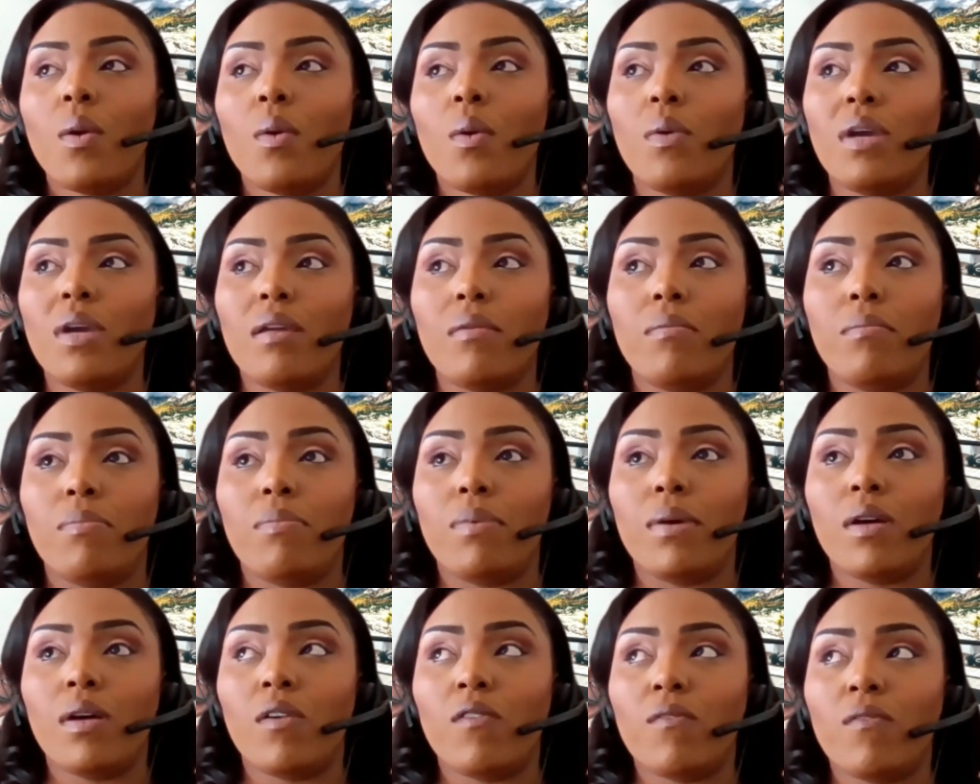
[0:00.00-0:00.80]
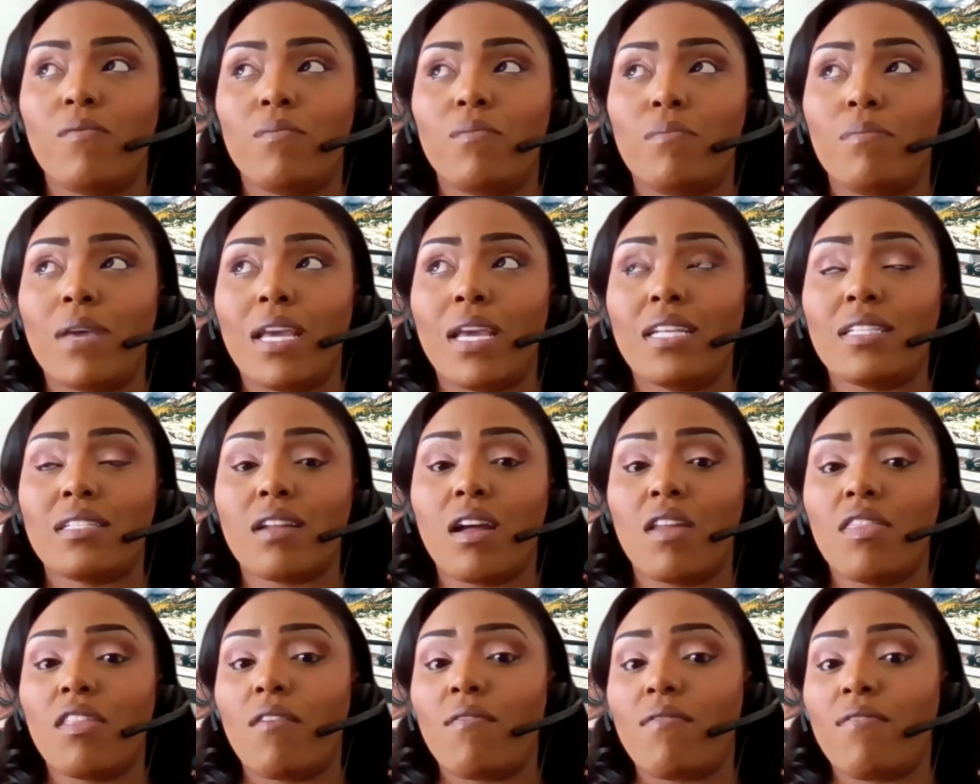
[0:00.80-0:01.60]
We bill
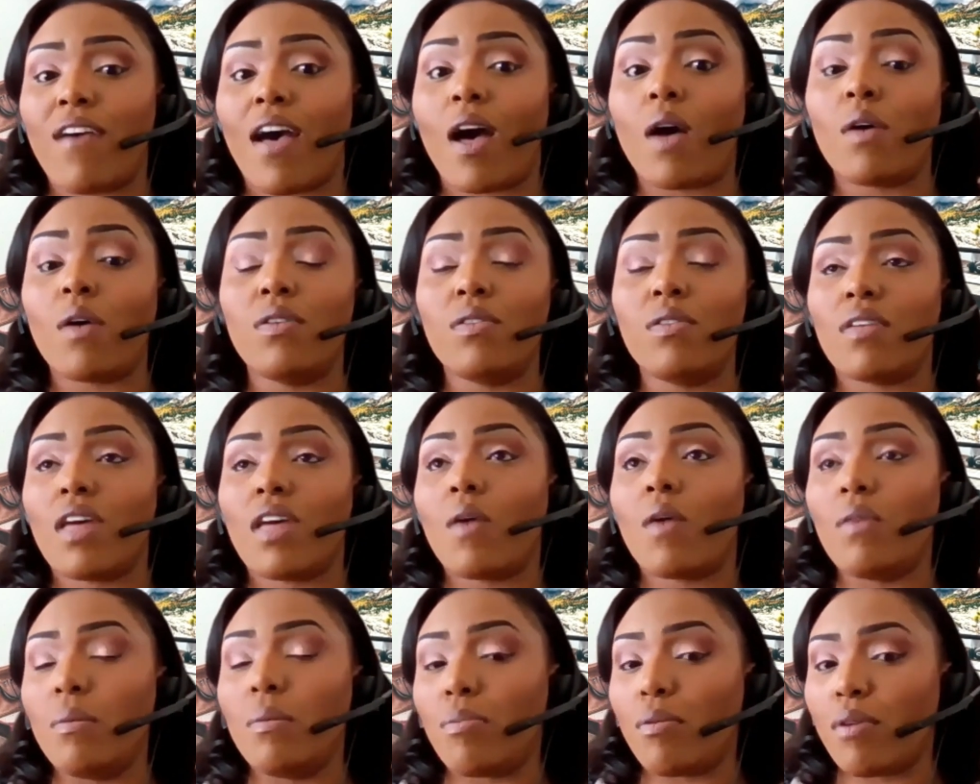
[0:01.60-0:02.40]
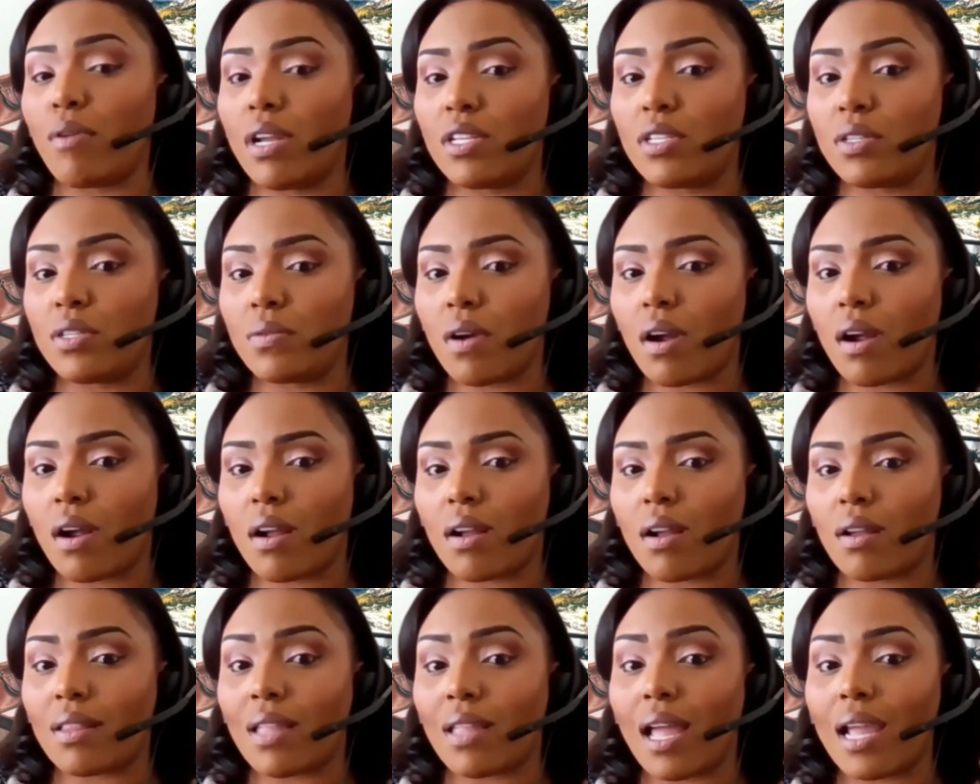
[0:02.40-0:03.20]
based on the value that we bring to
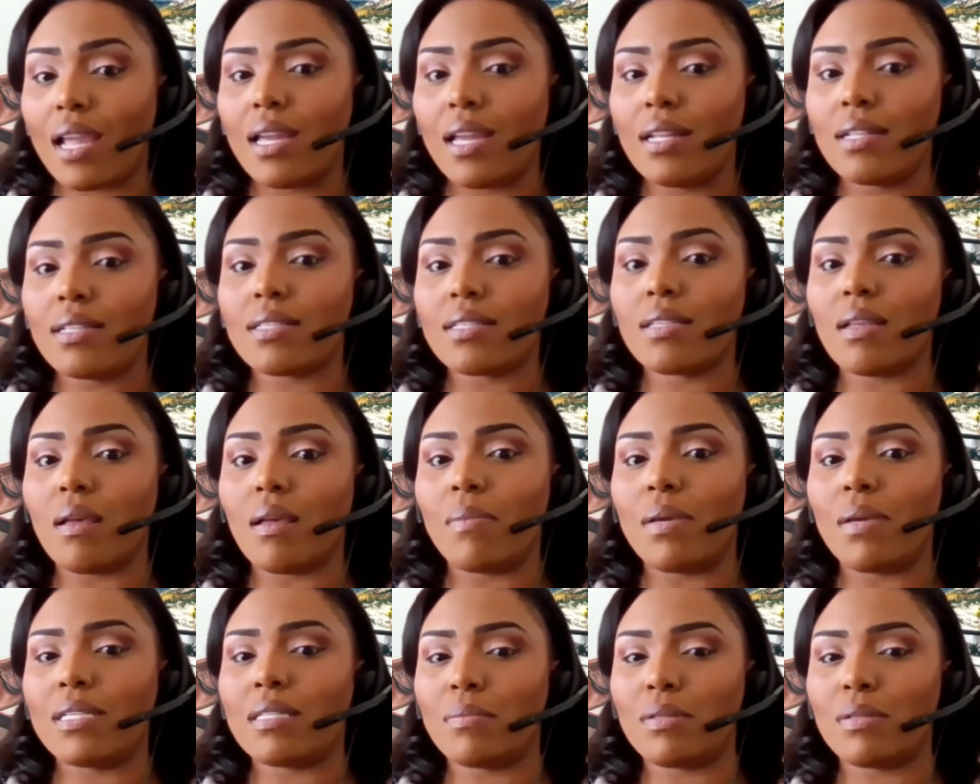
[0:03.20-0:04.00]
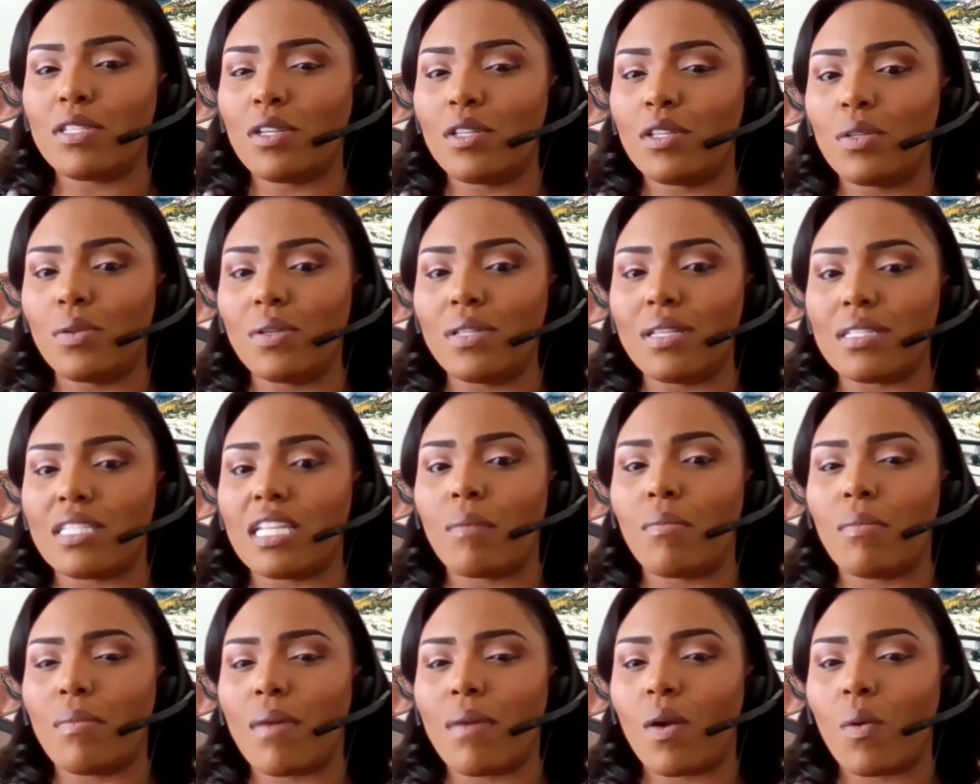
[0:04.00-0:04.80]
our clients, because I'm still doing the
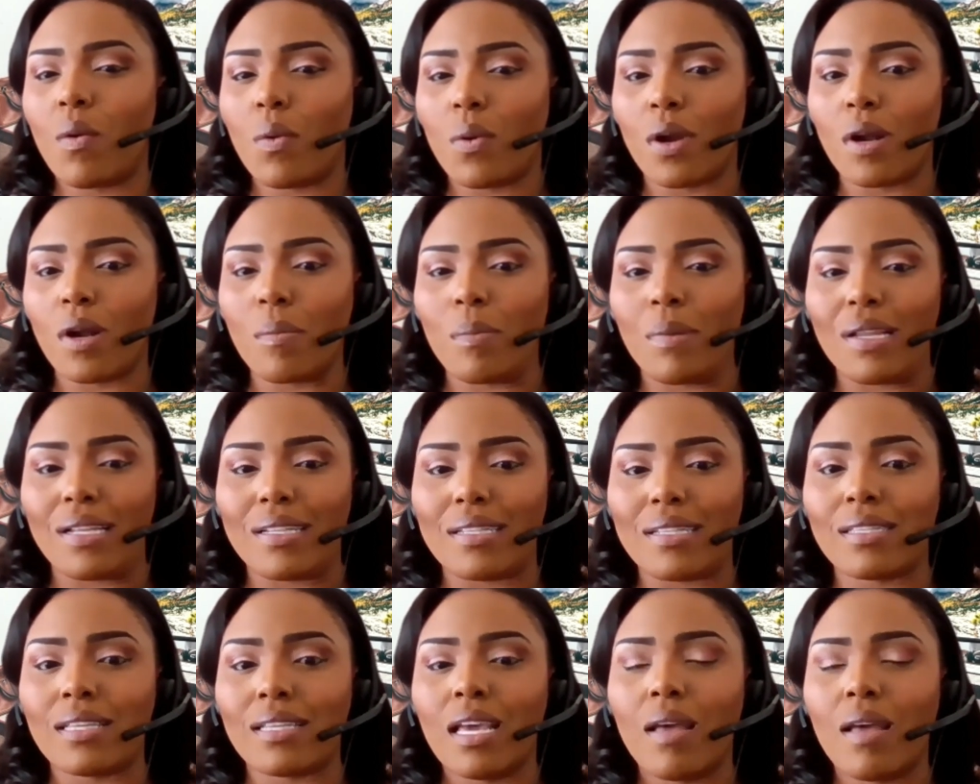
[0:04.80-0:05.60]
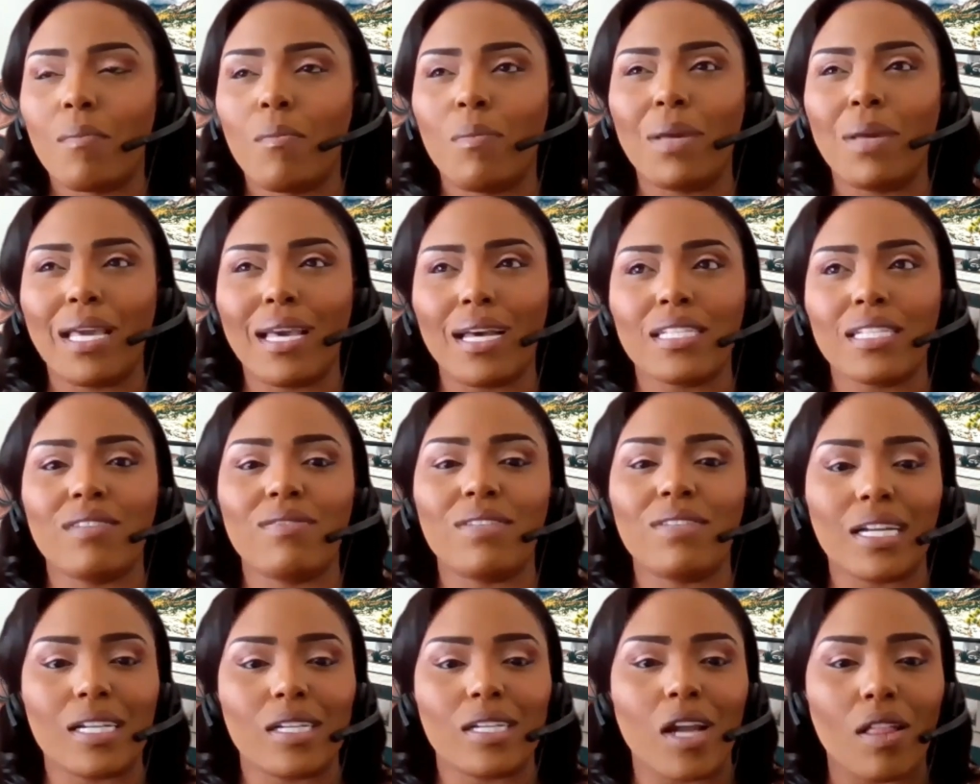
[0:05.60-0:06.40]
same amount of work, but it's because
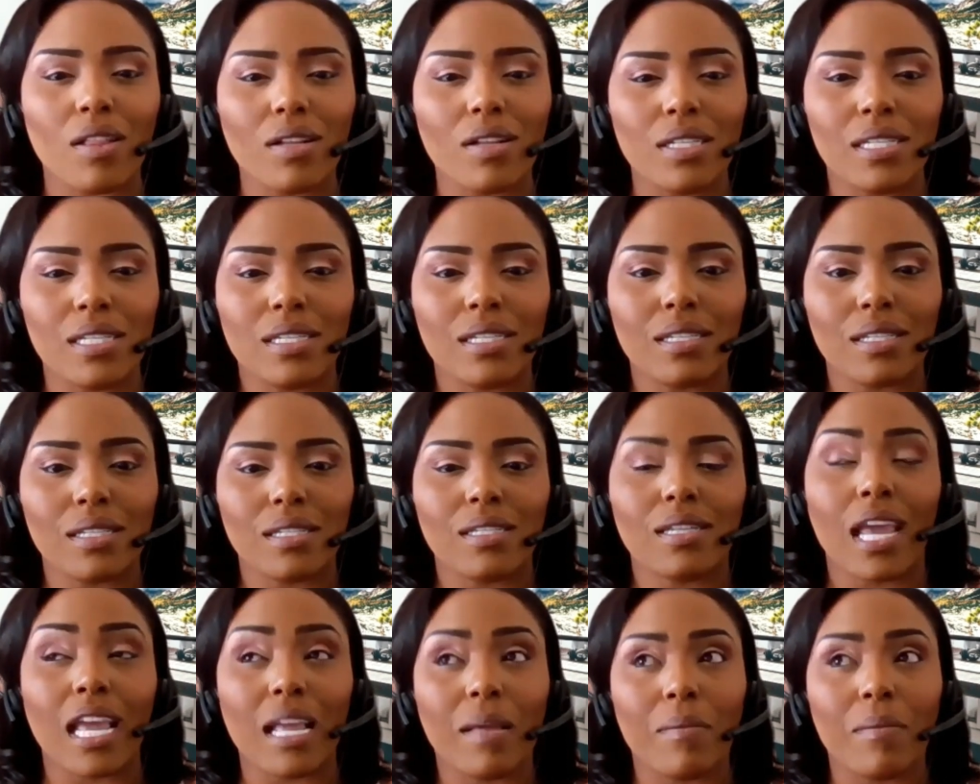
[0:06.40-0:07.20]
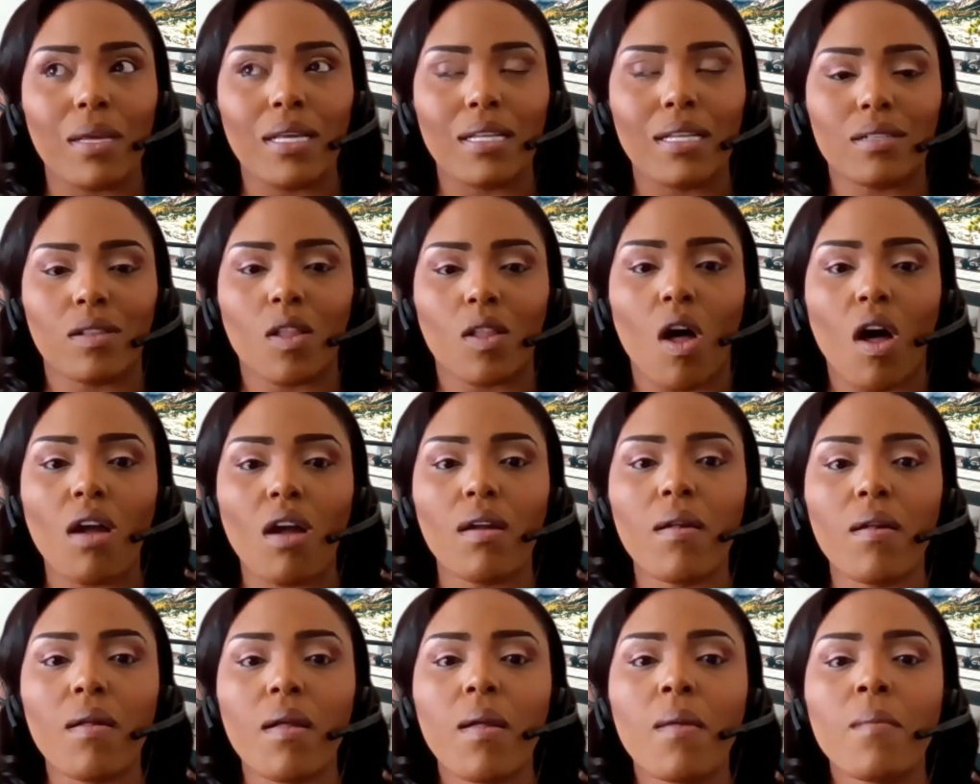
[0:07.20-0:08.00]
of technology, it doesn't take me as
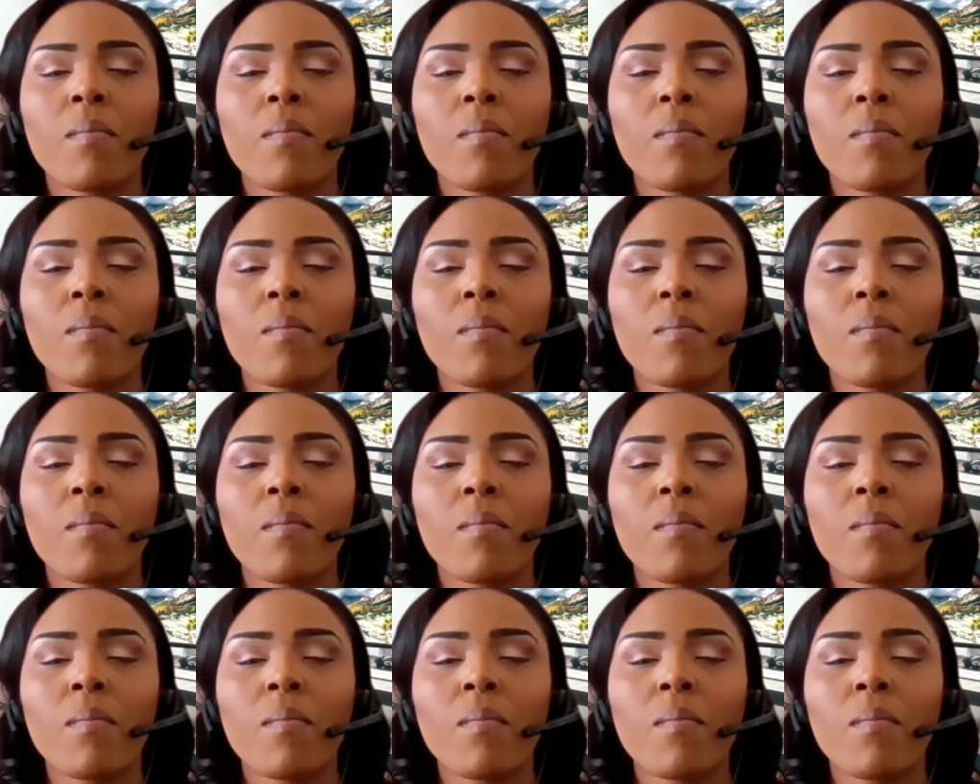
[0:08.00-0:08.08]
long.